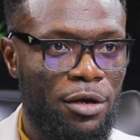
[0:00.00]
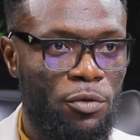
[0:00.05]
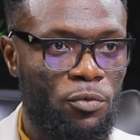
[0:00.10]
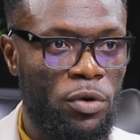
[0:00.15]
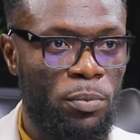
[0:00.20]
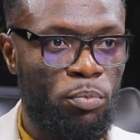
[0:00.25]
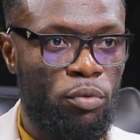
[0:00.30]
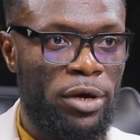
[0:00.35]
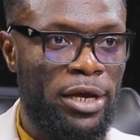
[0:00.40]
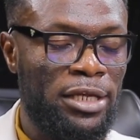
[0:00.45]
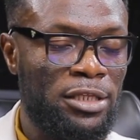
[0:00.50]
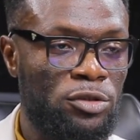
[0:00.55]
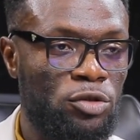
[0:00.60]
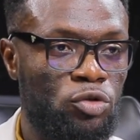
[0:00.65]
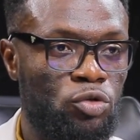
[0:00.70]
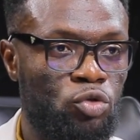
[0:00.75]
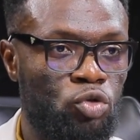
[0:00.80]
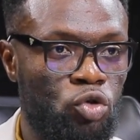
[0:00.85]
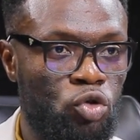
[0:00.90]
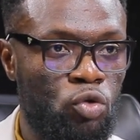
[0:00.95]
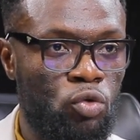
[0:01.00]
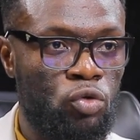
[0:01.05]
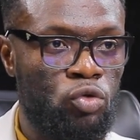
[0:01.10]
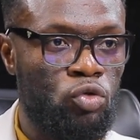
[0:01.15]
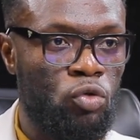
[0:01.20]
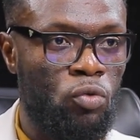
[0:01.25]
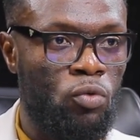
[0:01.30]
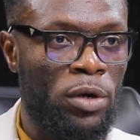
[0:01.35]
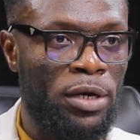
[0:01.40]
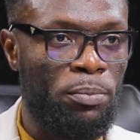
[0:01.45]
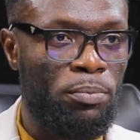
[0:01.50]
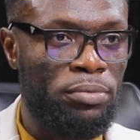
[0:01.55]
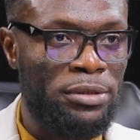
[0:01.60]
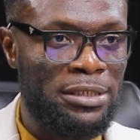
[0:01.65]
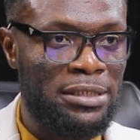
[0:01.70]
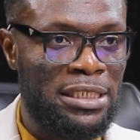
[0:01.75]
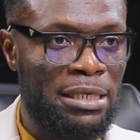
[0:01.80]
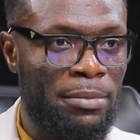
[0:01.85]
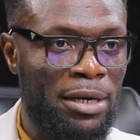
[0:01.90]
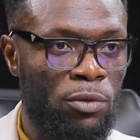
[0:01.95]
We point to you to what
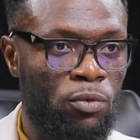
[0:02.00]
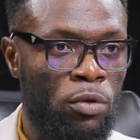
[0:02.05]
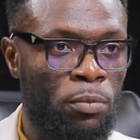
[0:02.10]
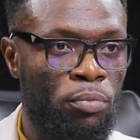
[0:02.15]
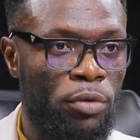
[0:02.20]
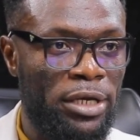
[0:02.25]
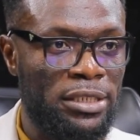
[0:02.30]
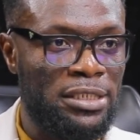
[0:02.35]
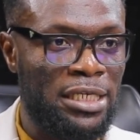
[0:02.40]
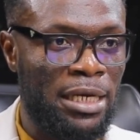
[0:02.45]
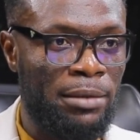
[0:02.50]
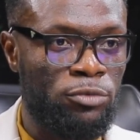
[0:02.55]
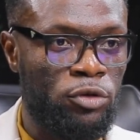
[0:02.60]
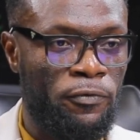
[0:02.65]
system at what point in time.